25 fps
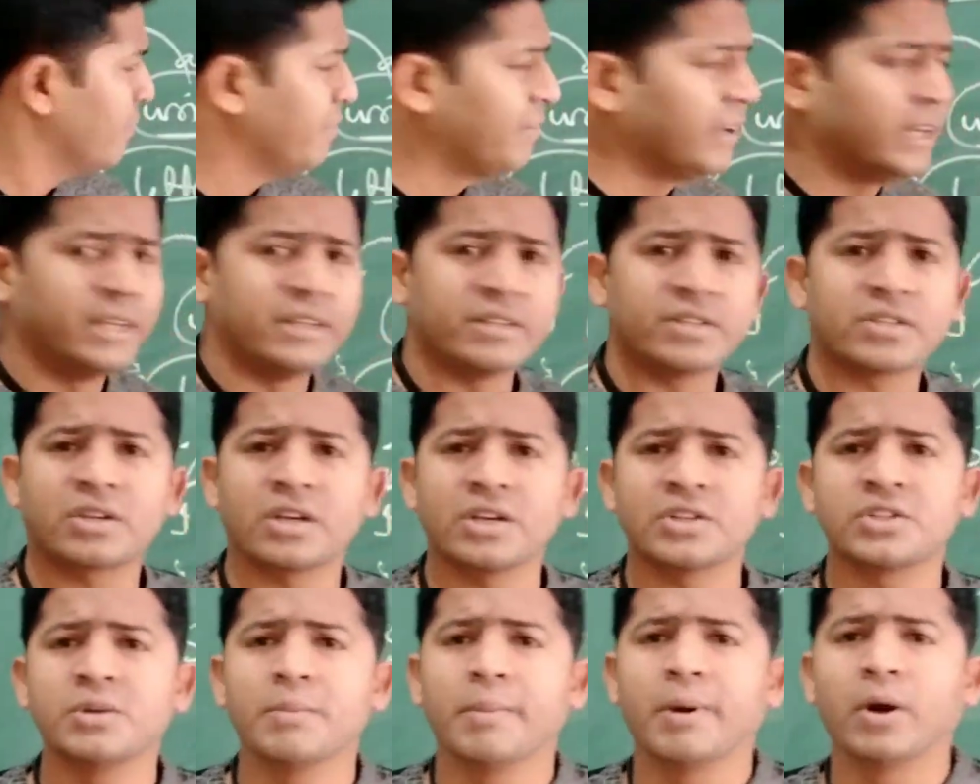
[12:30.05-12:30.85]
We
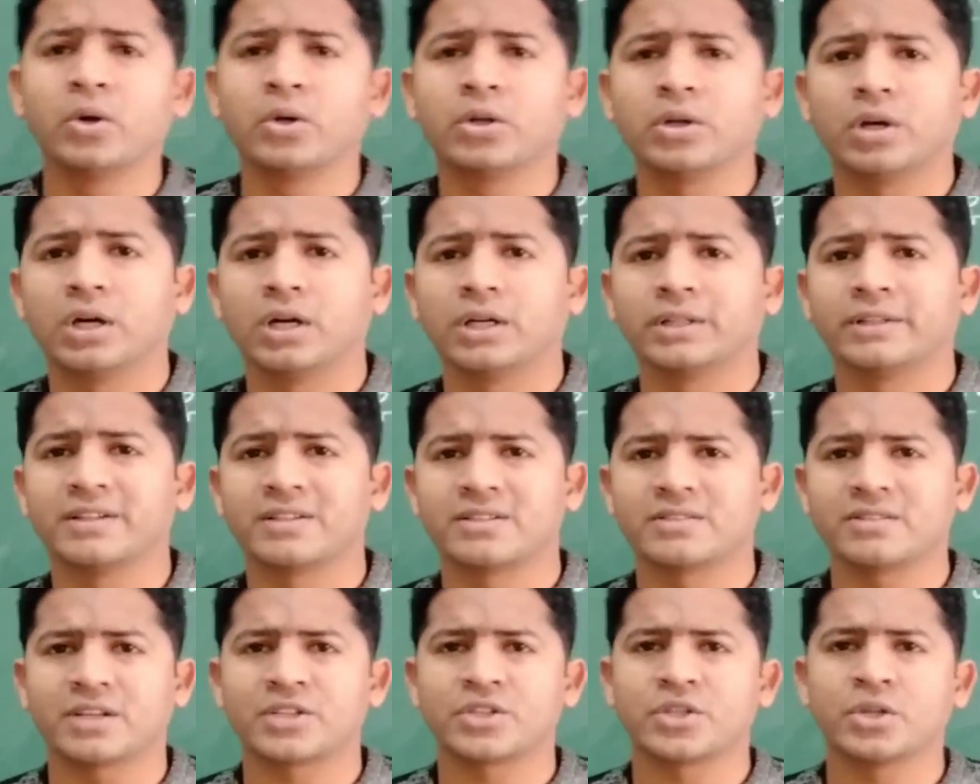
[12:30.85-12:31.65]
discussed about the
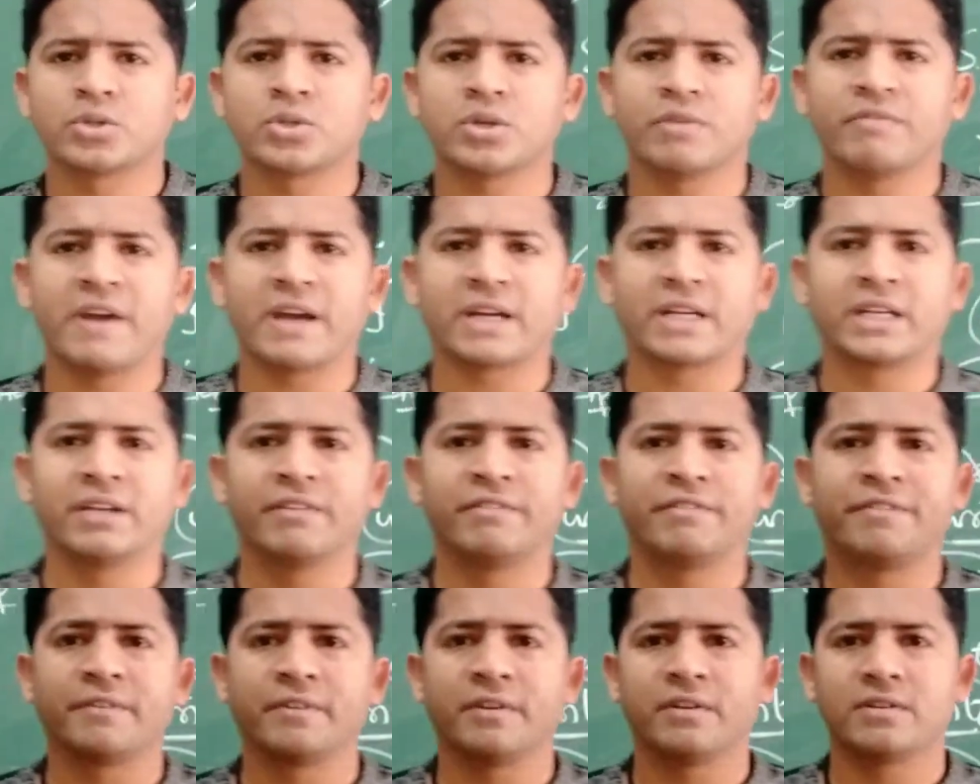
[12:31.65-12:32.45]
structures of
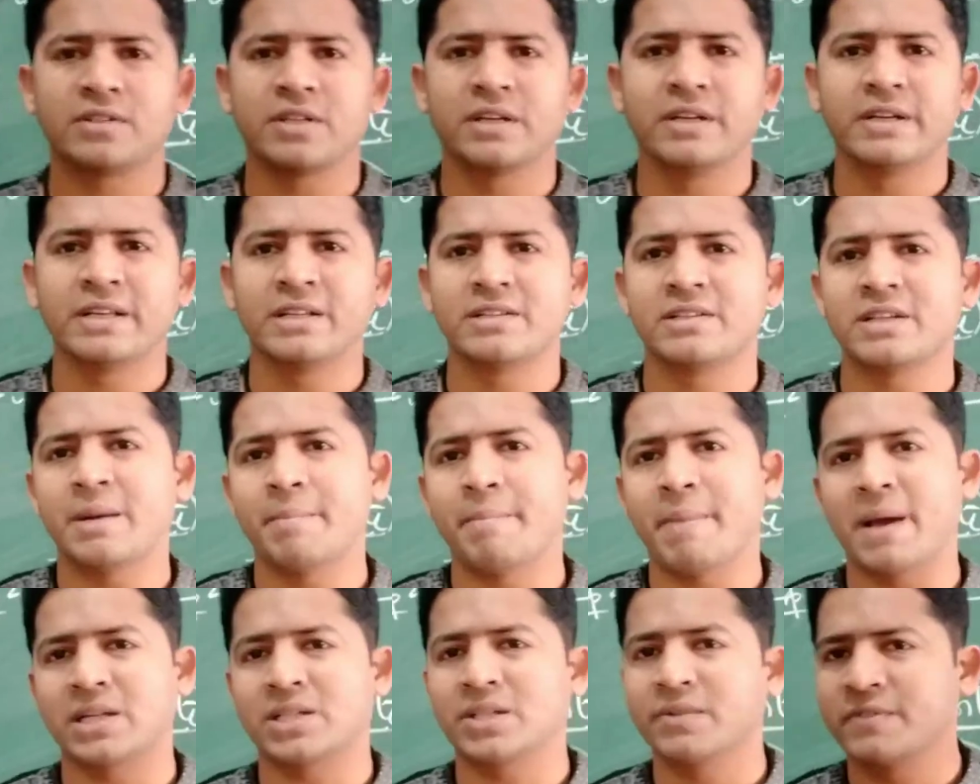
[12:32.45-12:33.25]
active sentence
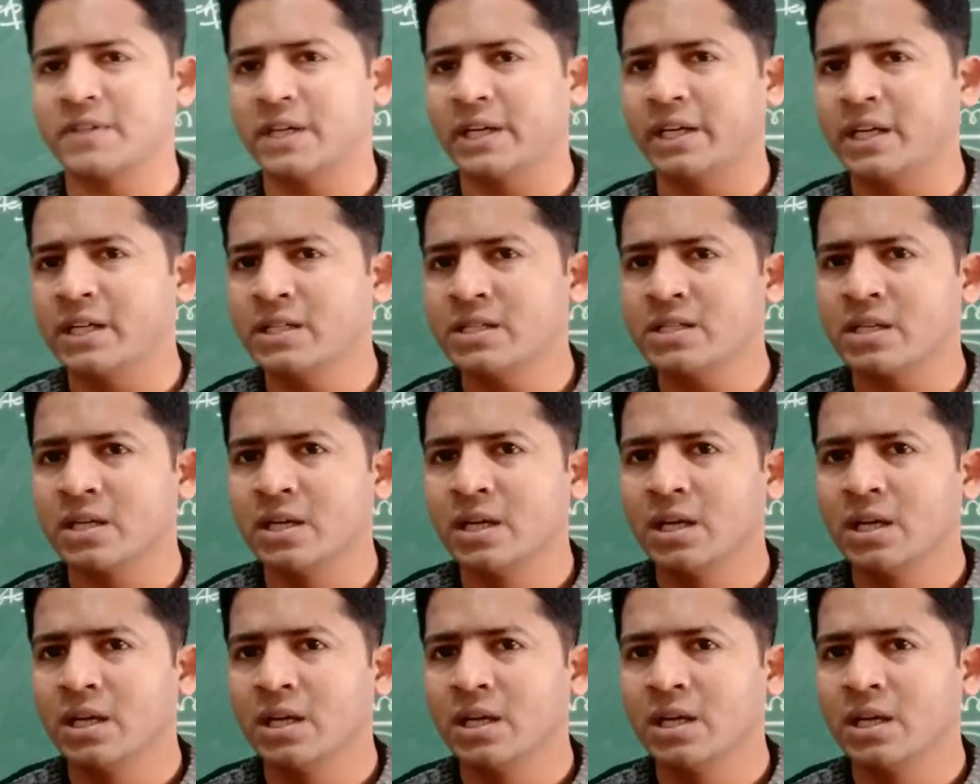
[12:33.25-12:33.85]
and passive sentence.